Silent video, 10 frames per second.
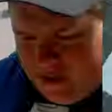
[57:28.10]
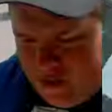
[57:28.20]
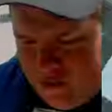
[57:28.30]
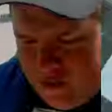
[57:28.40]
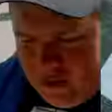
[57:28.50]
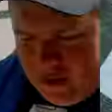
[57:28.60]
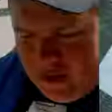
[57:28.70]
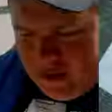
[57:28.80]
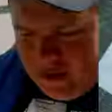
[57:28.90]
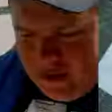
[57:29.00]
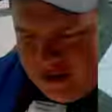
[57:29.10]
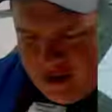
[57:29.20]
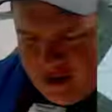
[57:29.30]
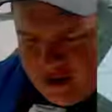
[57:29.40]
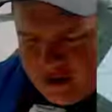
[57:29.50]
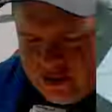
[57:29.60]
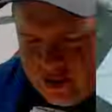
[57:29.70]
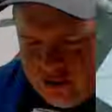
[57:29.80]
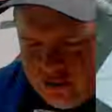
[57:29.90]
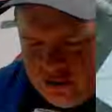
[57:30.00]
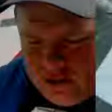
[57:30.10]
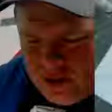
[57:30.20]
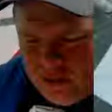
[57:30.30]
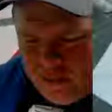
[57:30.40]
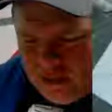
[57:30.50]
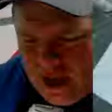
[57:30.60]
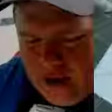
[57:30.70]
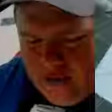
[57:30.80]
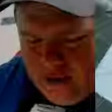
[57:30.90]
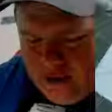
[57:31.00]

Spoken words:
you, like... Because they don't plow.